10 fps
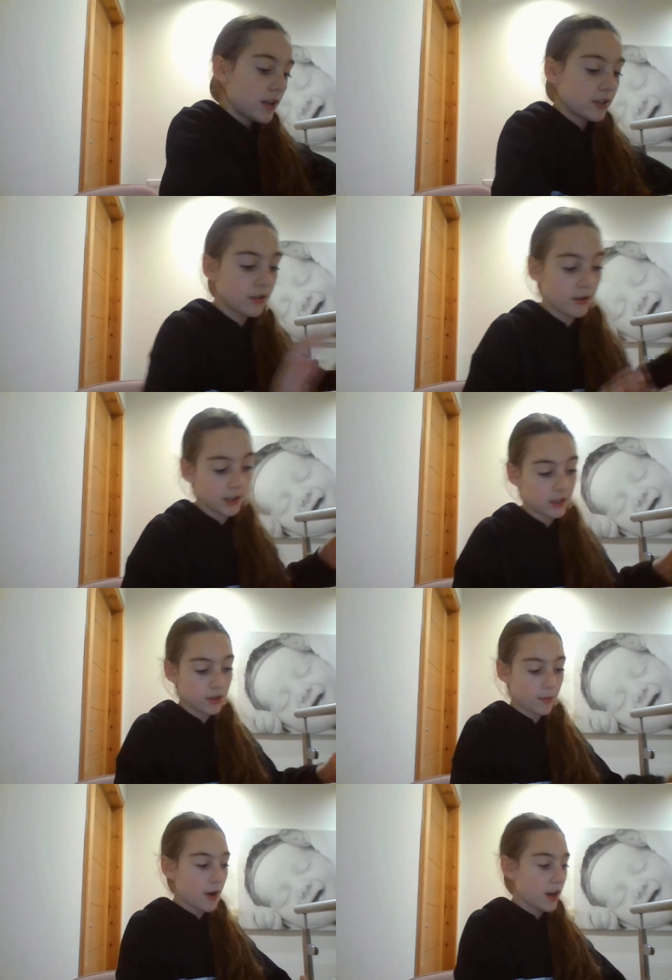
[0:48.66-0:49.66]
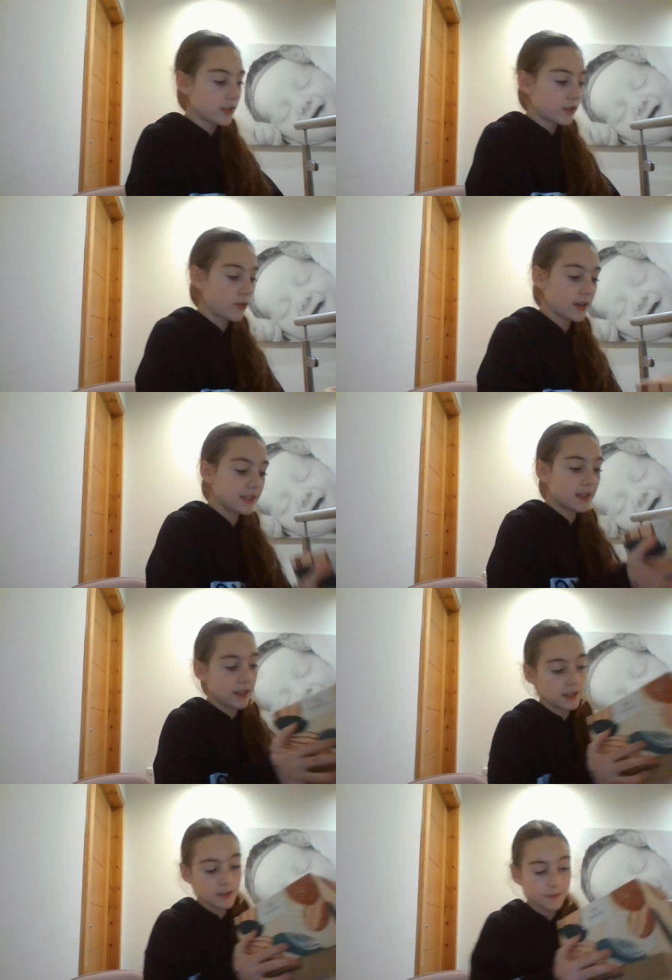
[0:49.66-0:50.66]
It's not a surprise. So it's
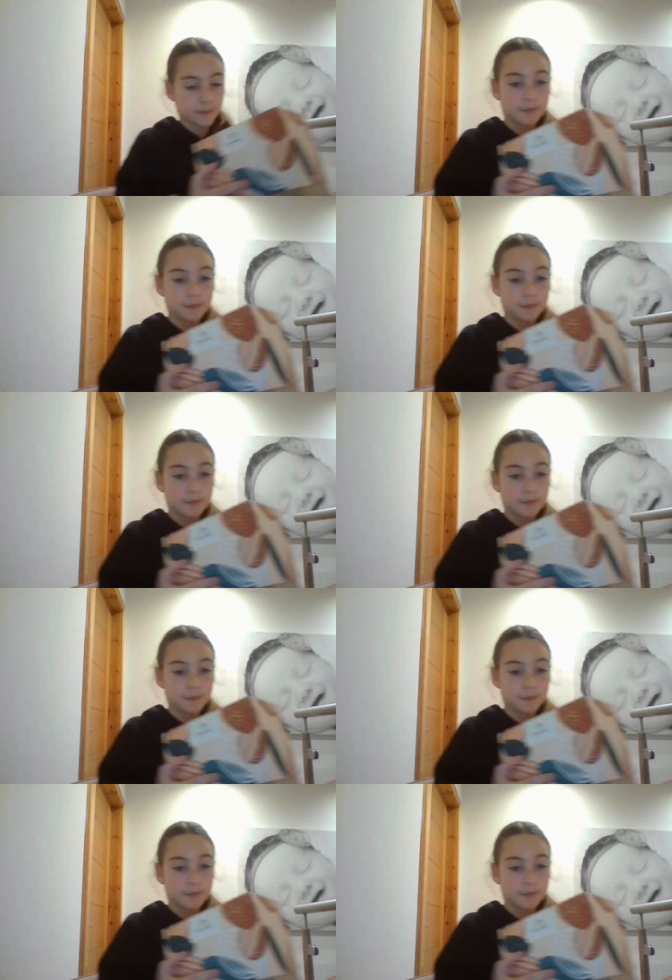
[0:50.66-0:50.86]
this.